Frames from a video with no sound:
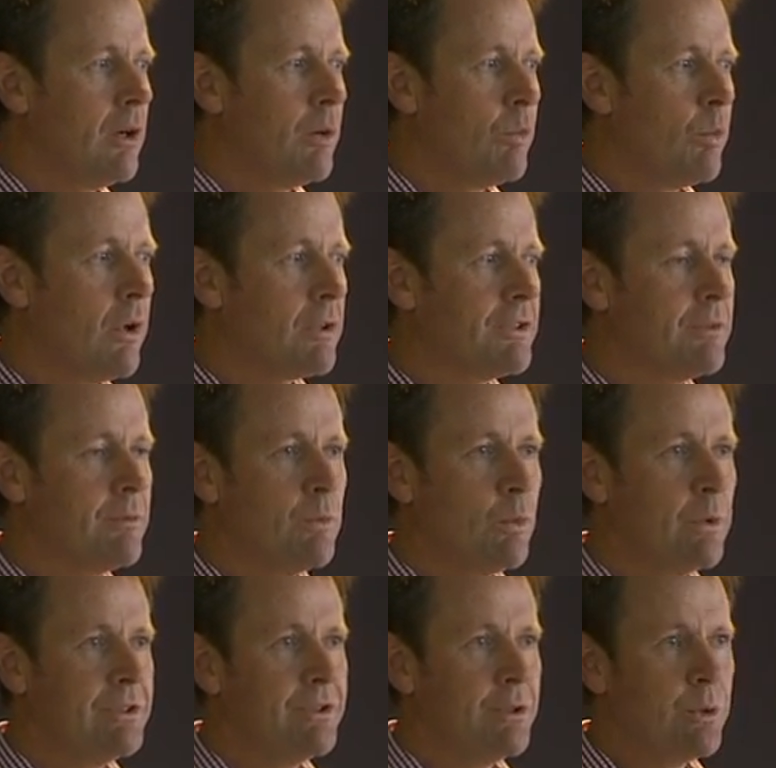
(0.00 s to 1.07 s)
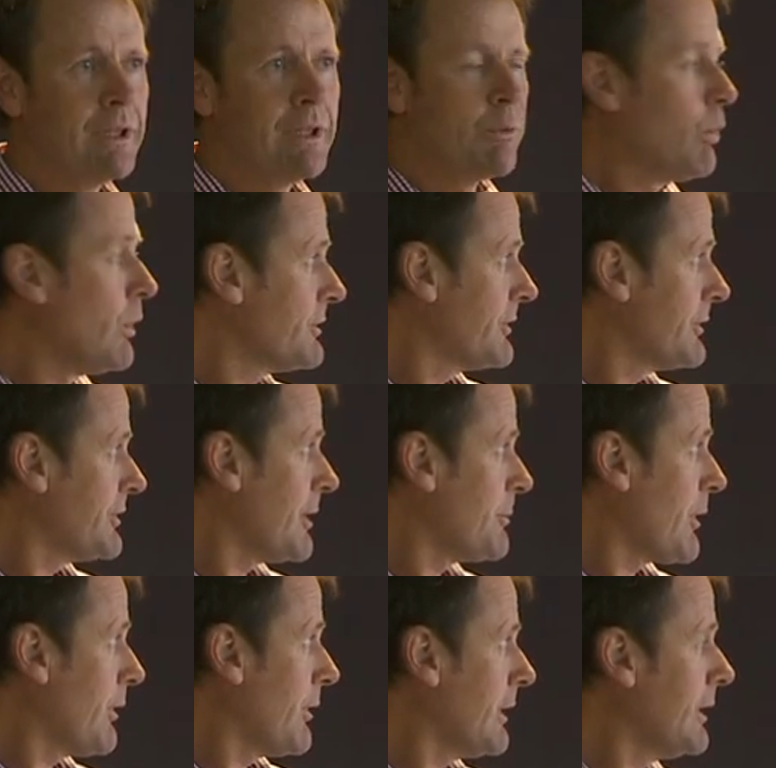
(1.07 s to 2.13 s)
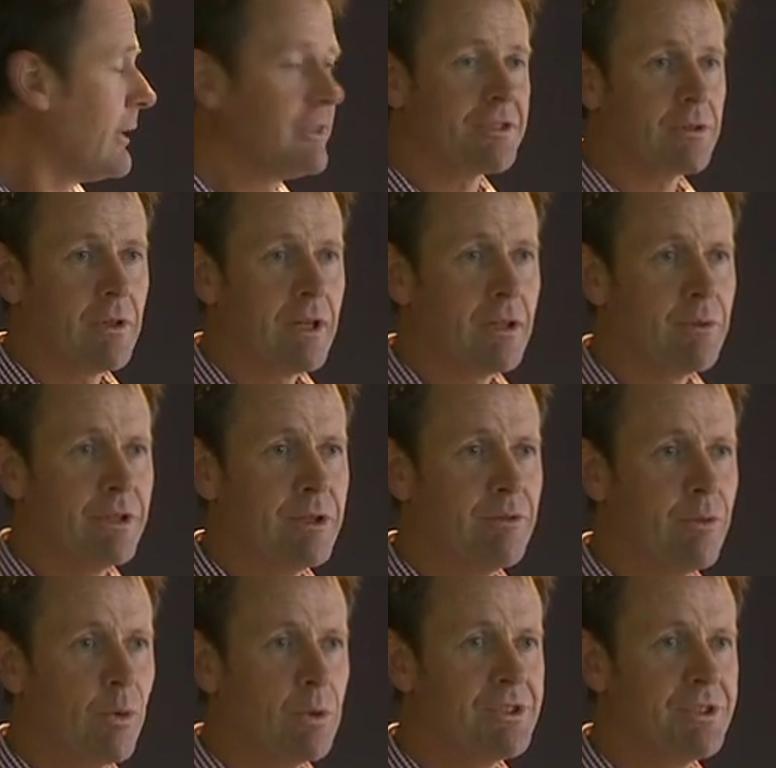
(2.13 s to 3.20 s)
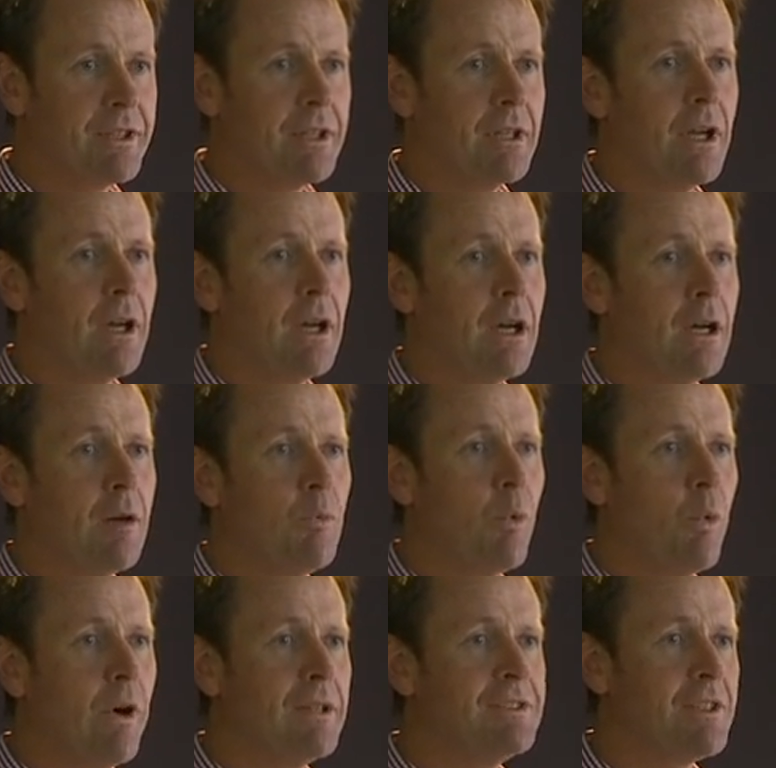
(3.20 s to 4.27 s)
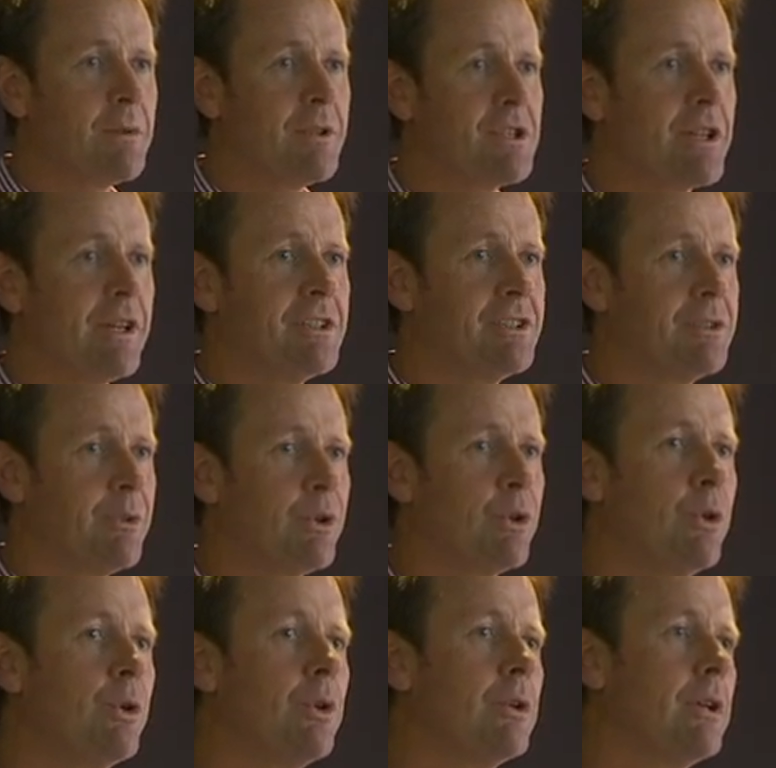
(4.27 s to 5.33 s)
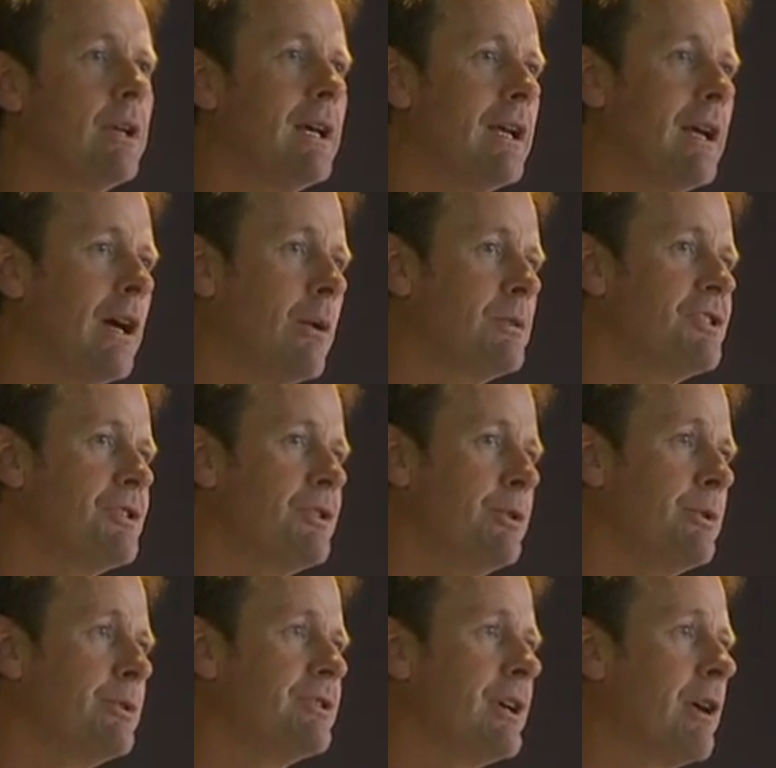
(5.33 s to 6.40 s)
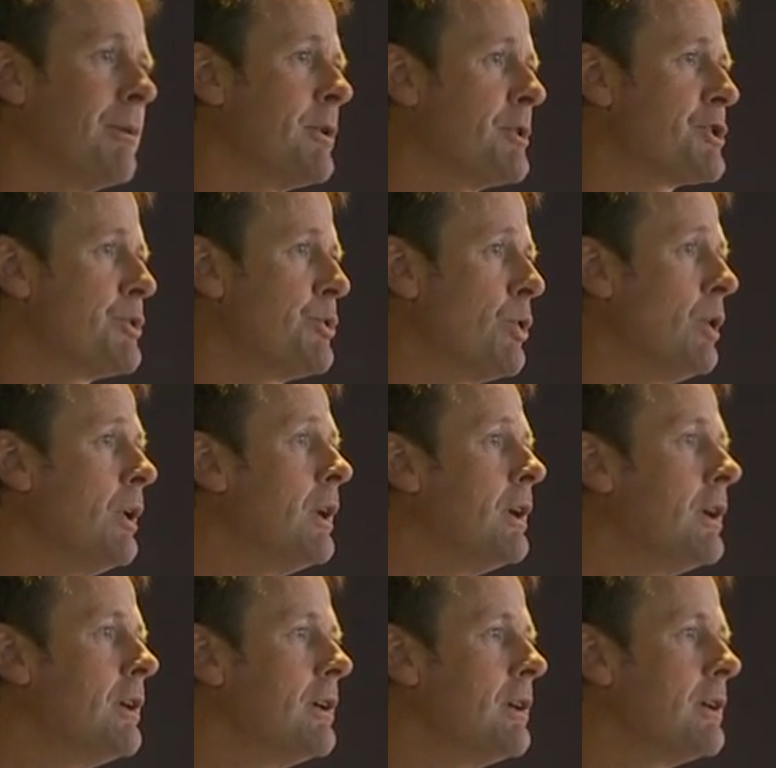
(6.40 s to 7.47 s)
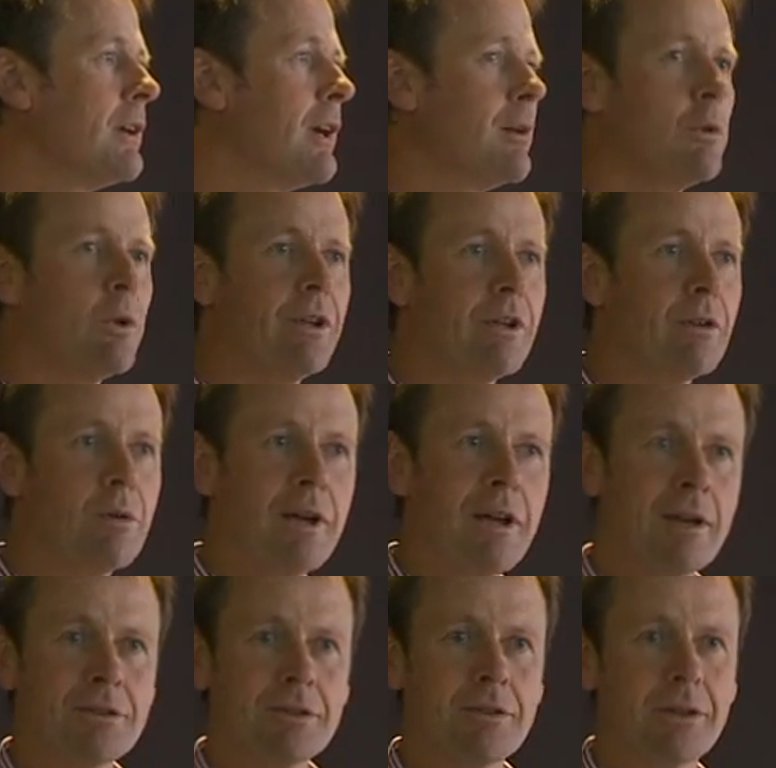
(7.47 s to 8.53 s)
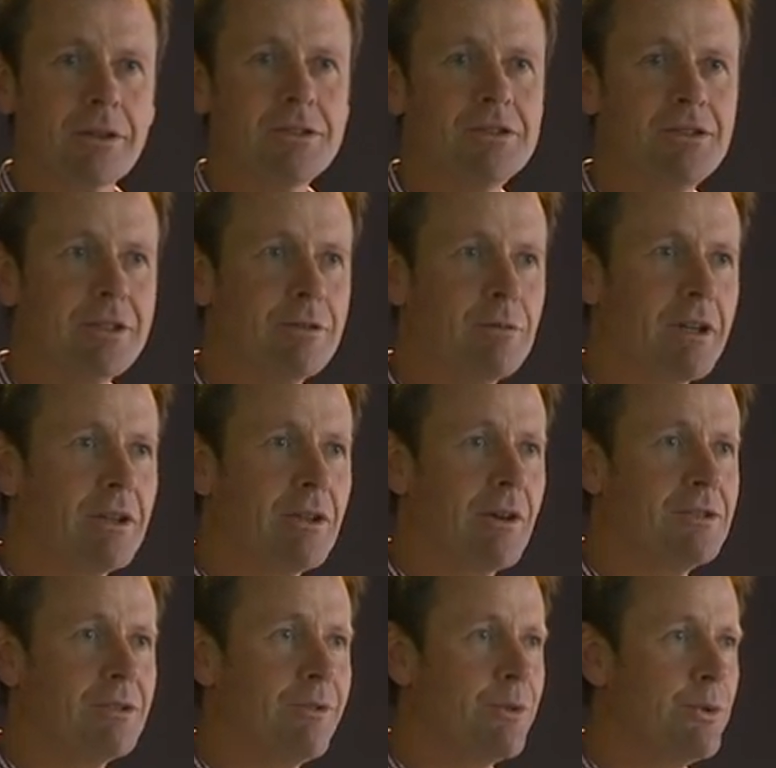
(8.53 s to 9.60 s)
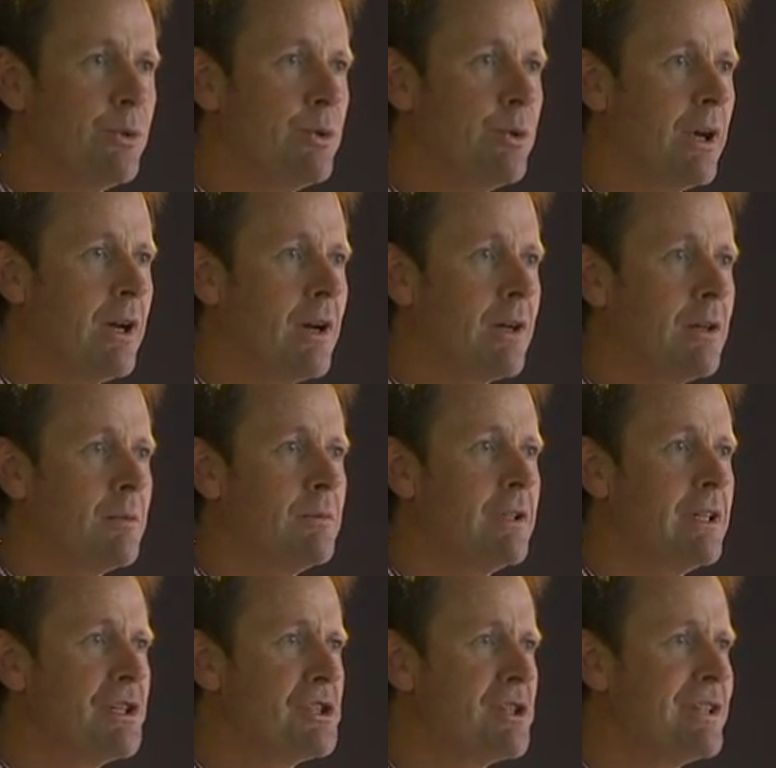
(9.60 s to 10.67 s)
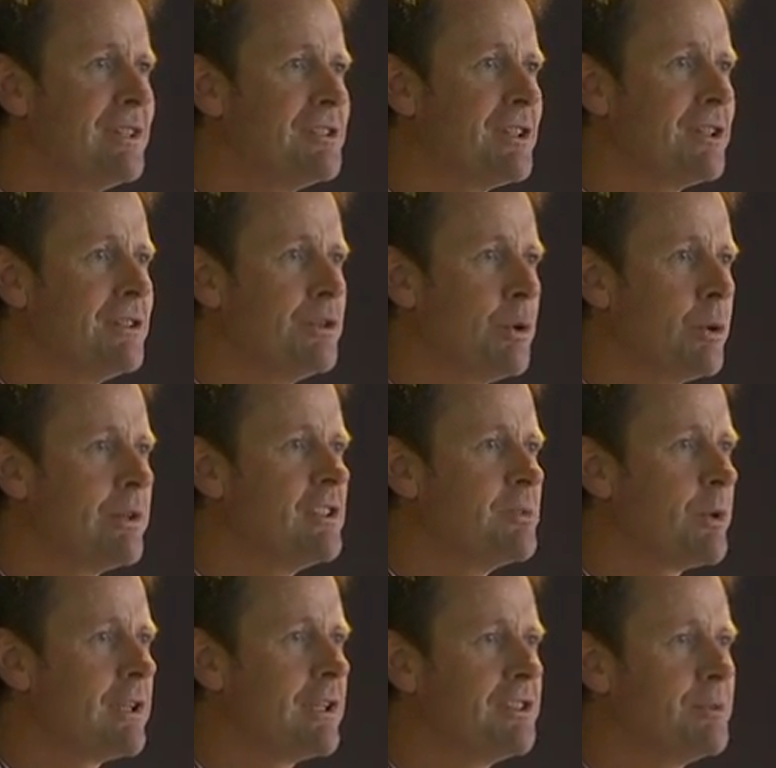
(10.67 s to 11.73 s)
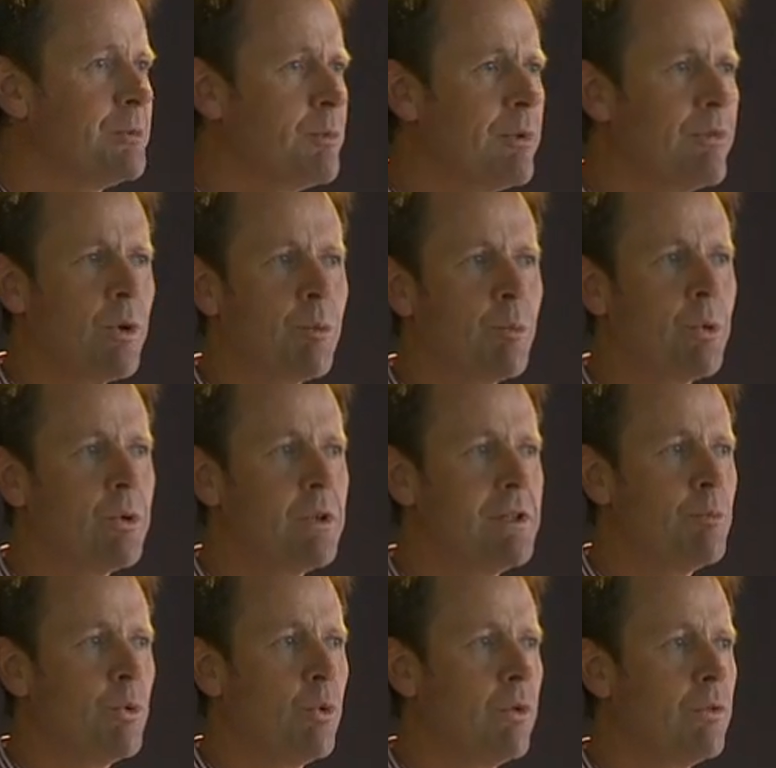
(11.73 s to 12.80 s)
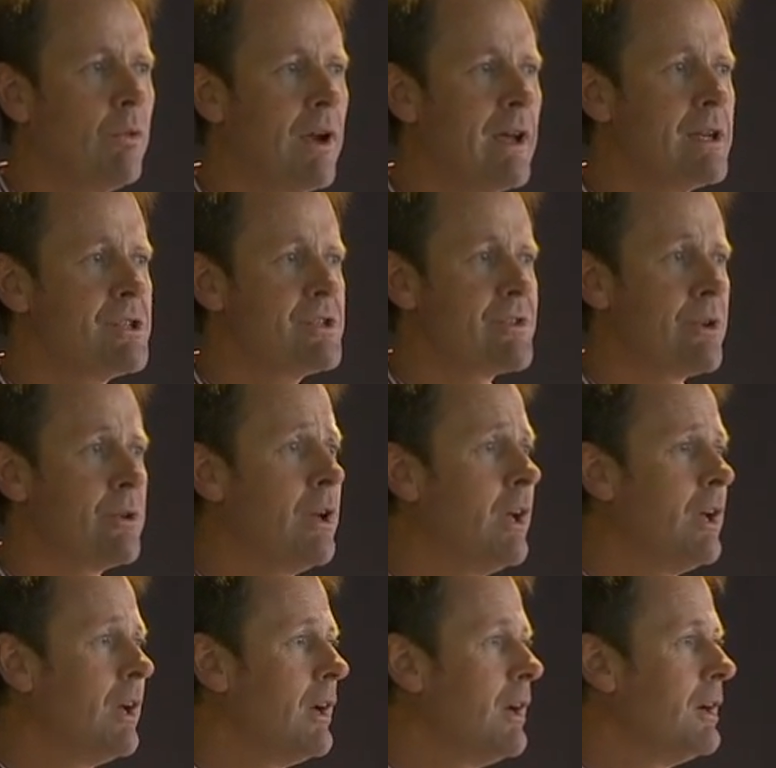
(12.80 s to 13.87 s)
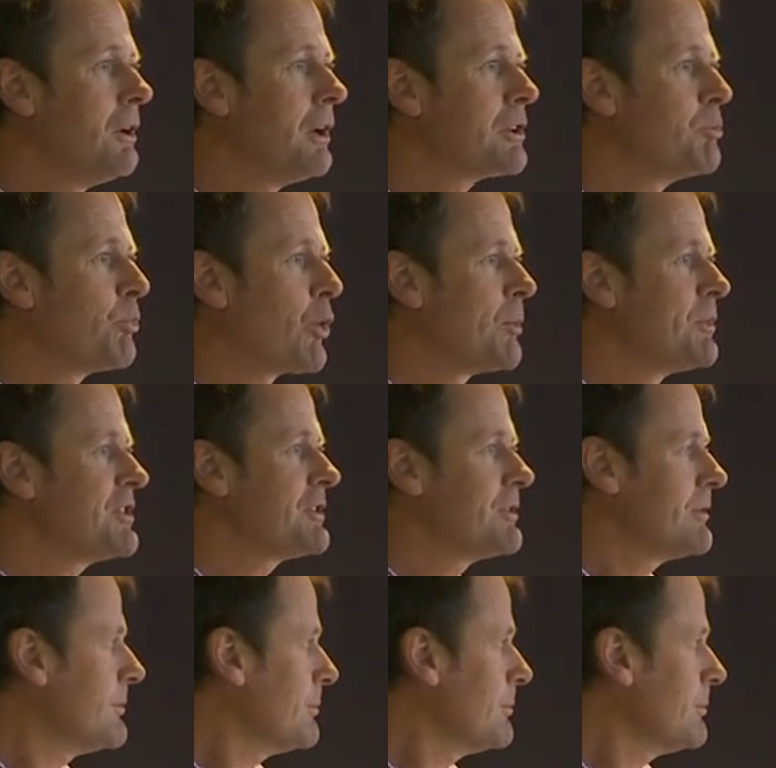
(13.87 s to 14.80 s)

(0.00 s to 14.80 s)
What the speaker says: what we're doing, what some of the thinking is around reinforcing, why some of the changes have occurred, and how it's used. Now, I'm not sure, looking around, I can recognise a few engineers out in the audience, but I'm guessing we've got a pretty broad range. So I can promise